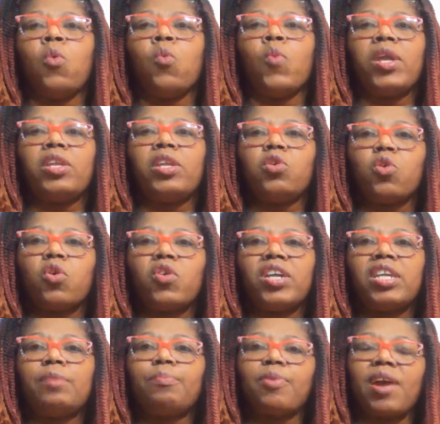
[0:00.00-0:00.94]
When you're
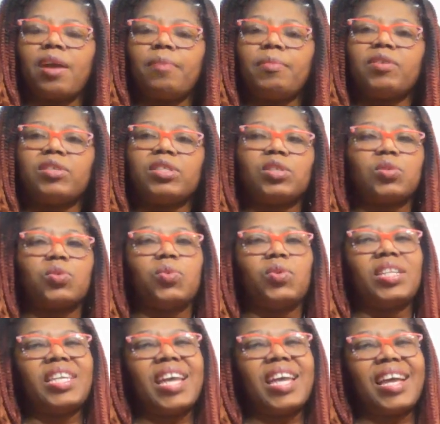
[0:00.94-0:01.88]
in primary
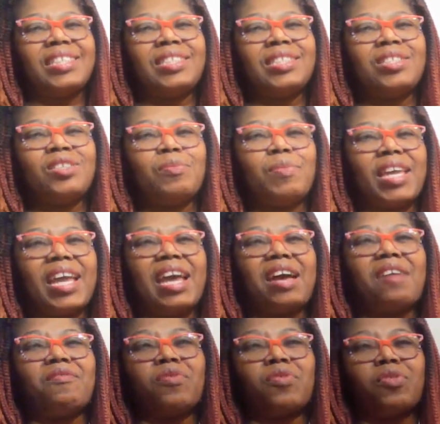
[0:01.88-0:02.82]
school, yes, you may
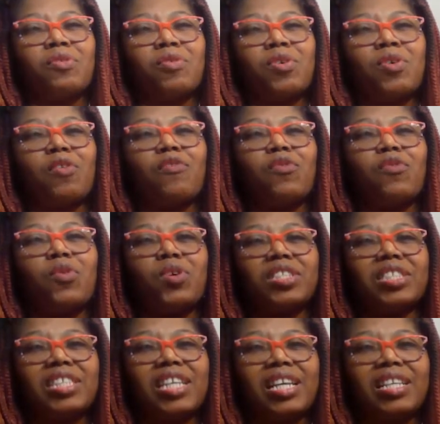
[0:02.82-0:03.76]
have 3 or 4
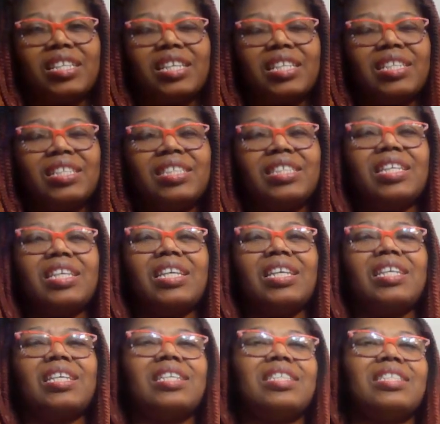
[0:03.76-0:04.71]

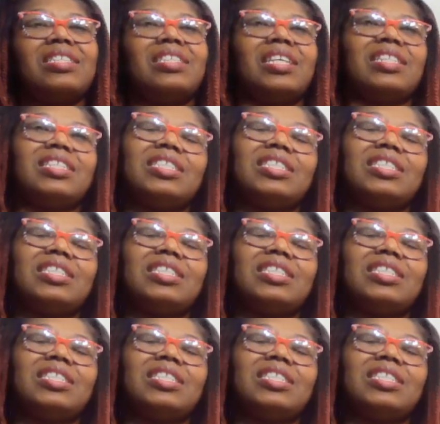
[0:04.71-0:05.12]
sentences and